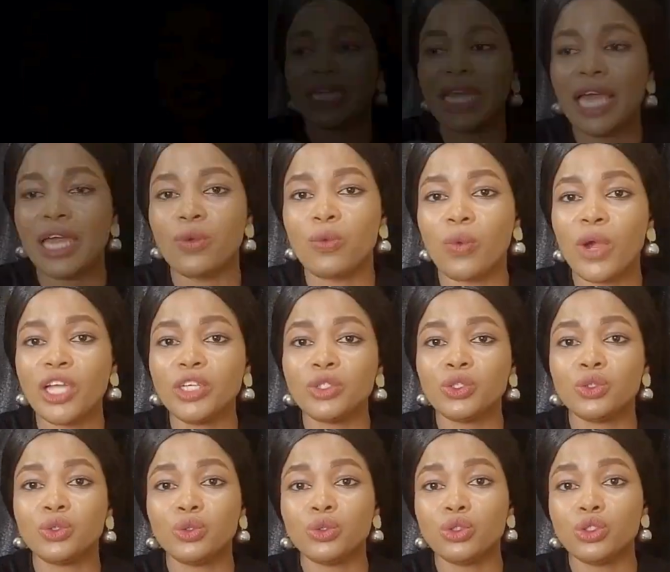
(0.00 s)
Then when
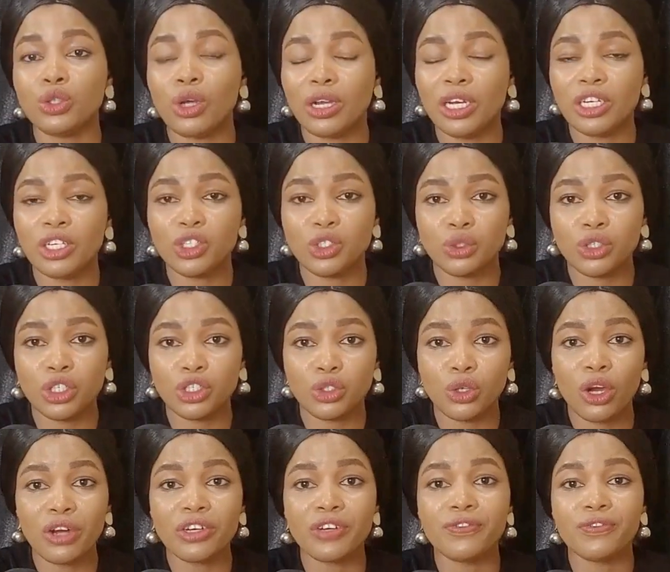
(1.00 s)
you do your
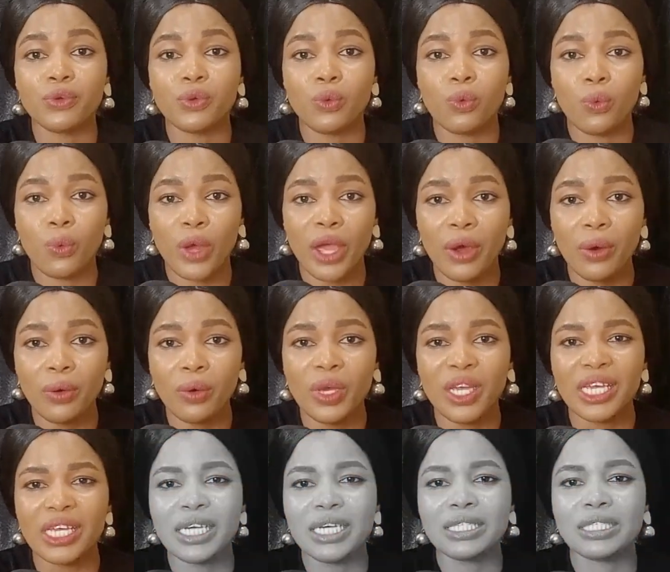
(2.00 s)
literature review well,
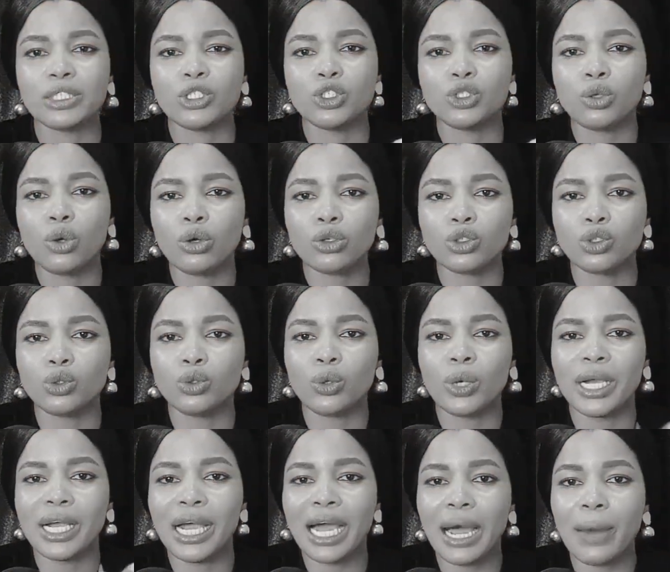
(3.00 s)
it shows
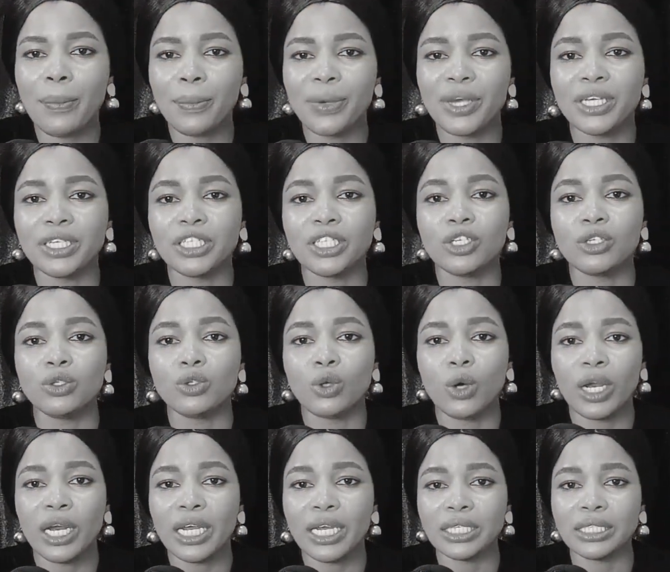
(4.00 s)
you gap in the
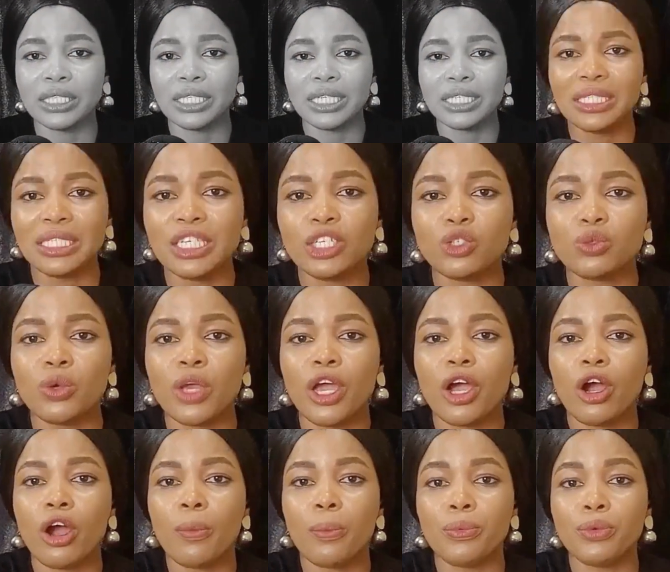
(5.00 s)
knowledge. This will
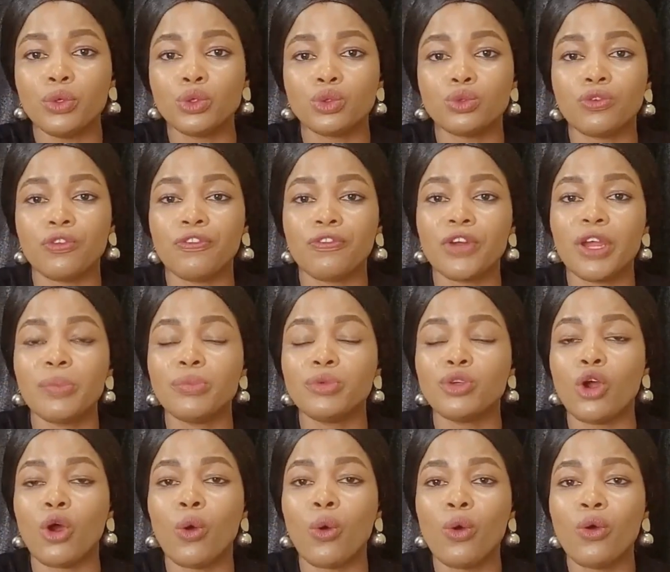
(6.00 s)
help you to frame
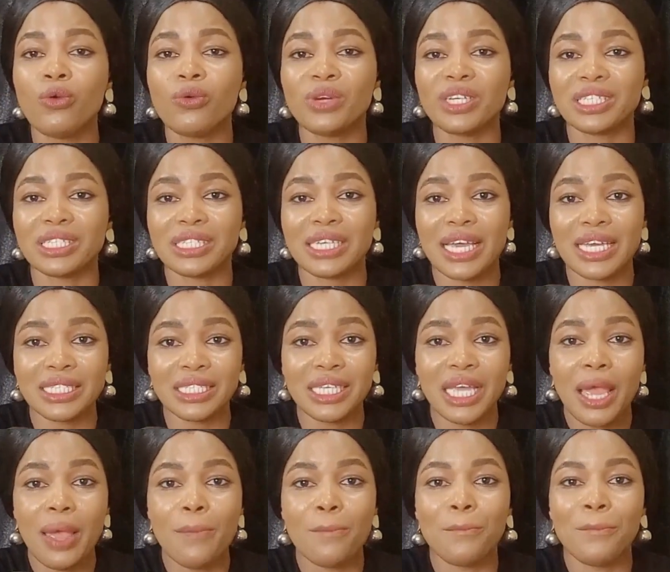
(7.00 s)
your own research
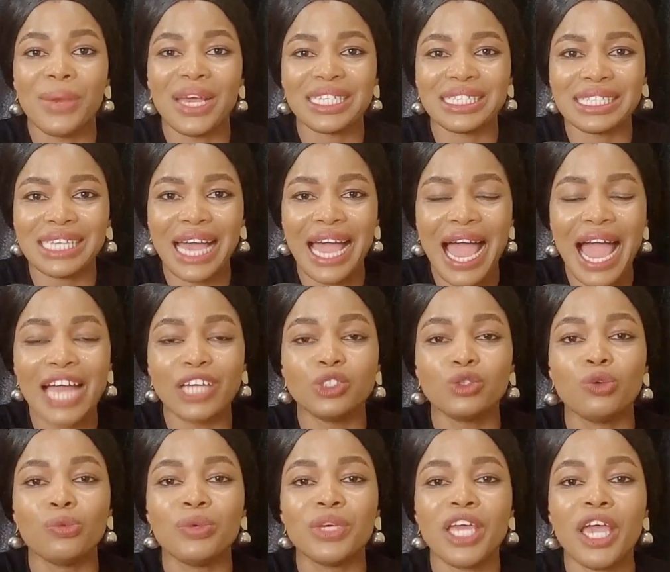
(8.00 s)
better and
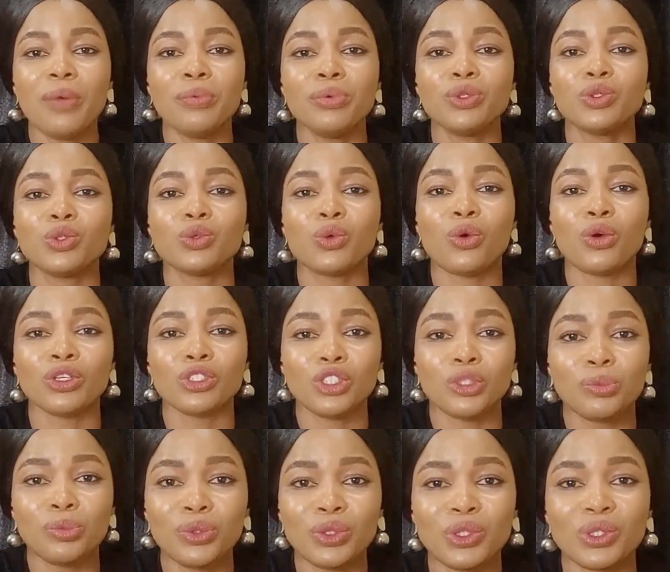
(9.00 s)
you'll be able to
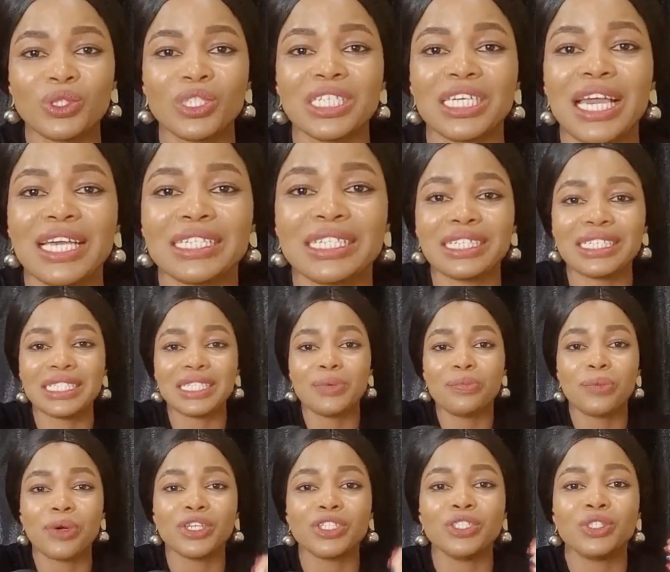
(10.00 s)
contribute to the
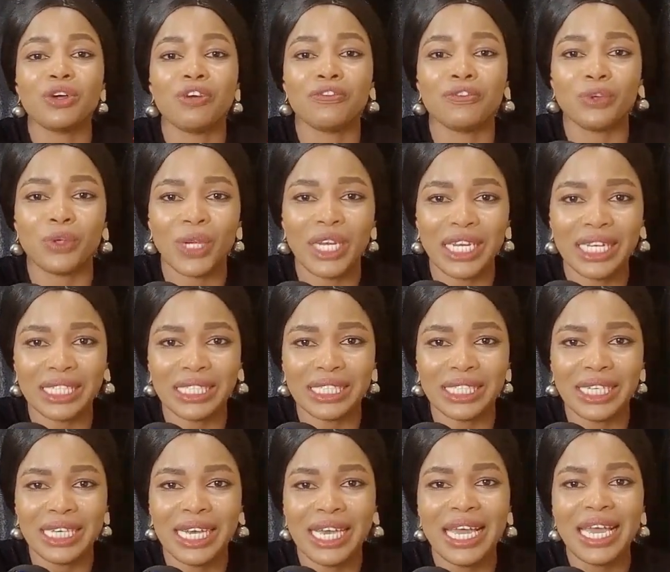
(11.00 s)
existing body of
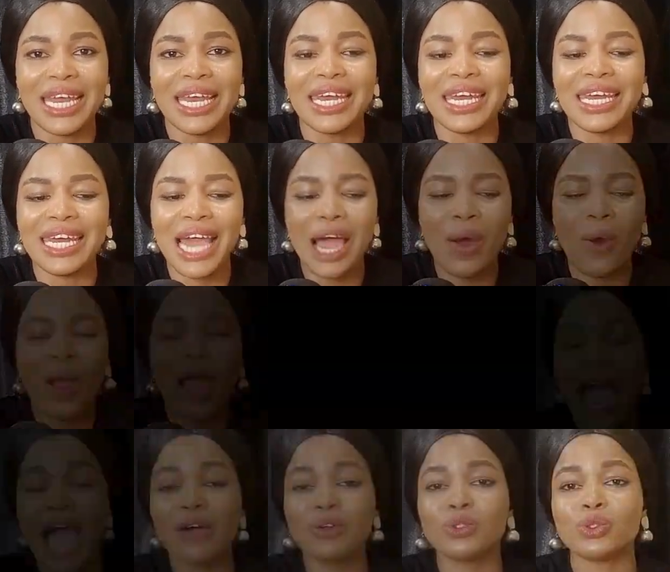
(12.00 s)
knowledge. Now,
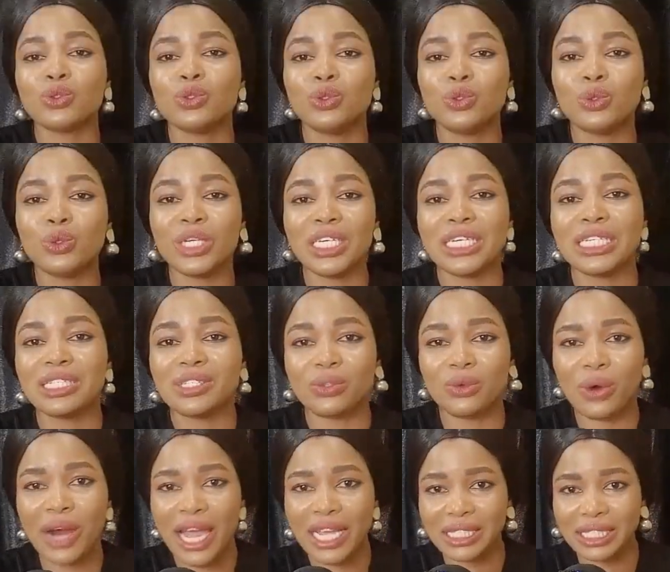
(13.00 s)
how to do it
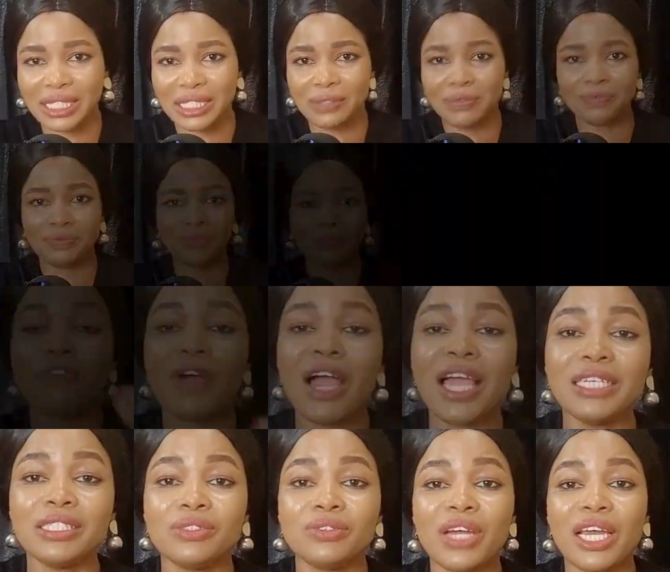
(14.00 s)
right?
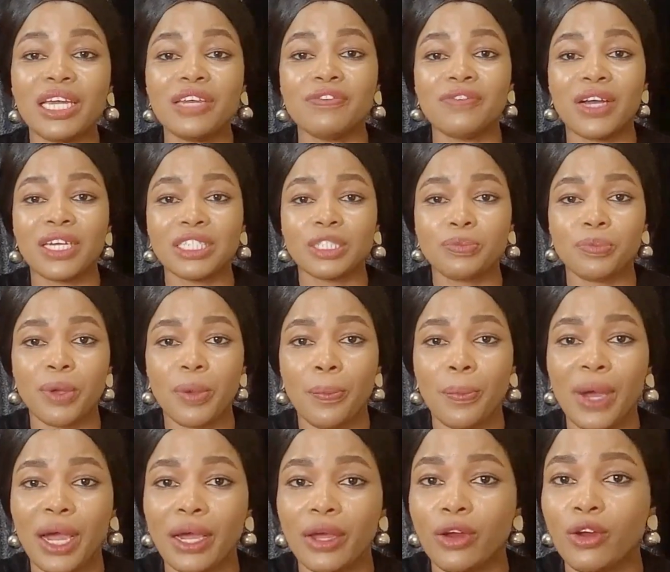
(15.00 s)
Find relevant
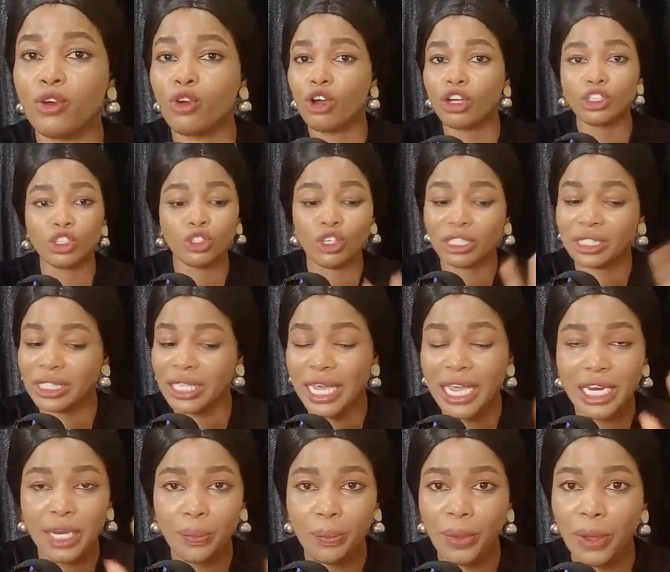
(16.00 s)
paper, not just
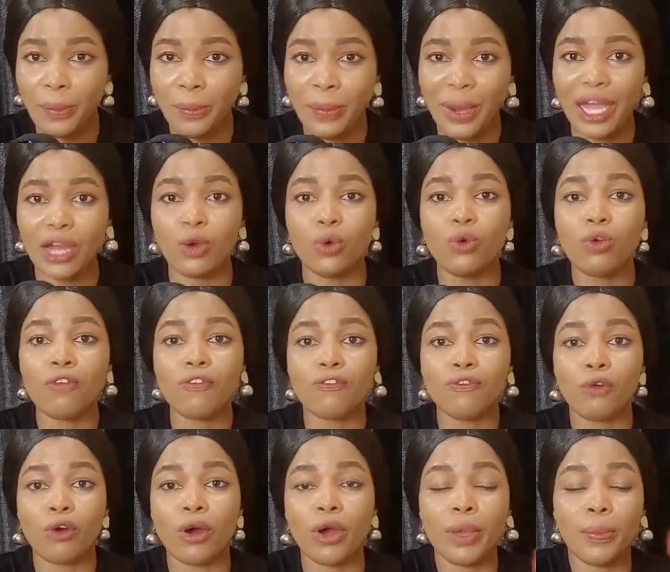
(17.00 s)
any paper. Look
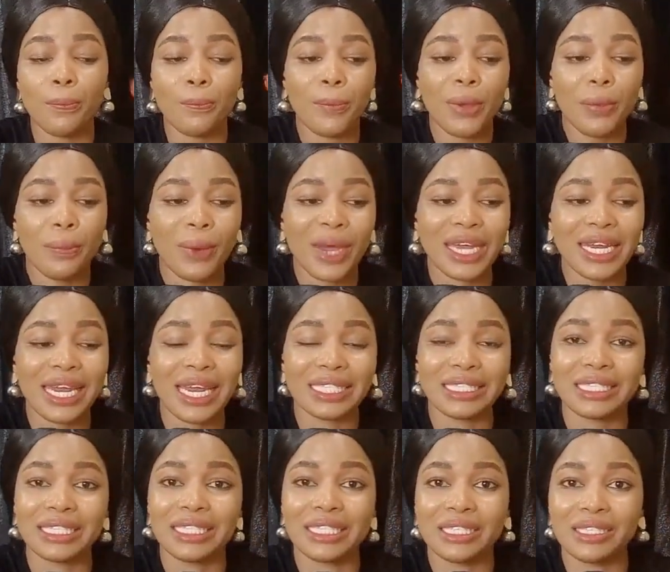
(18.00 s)
for a paper
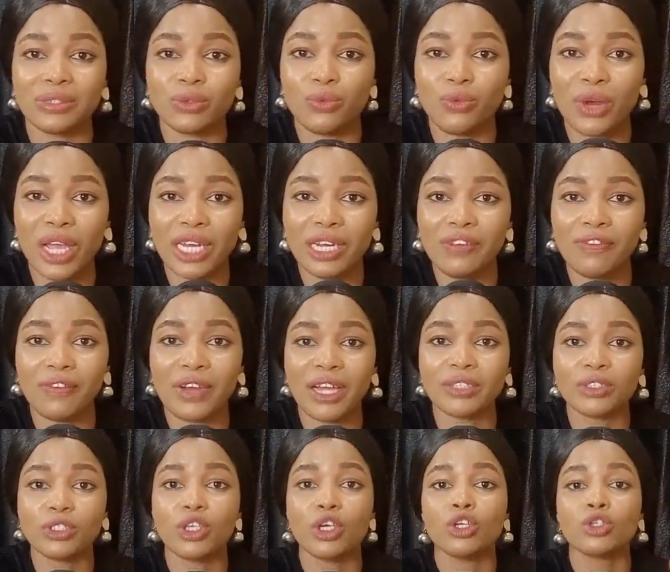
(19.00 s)
that is
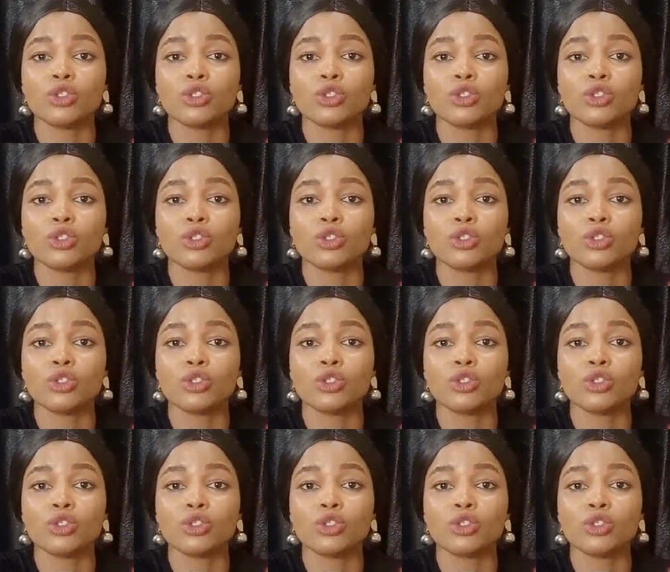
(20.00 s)
relevant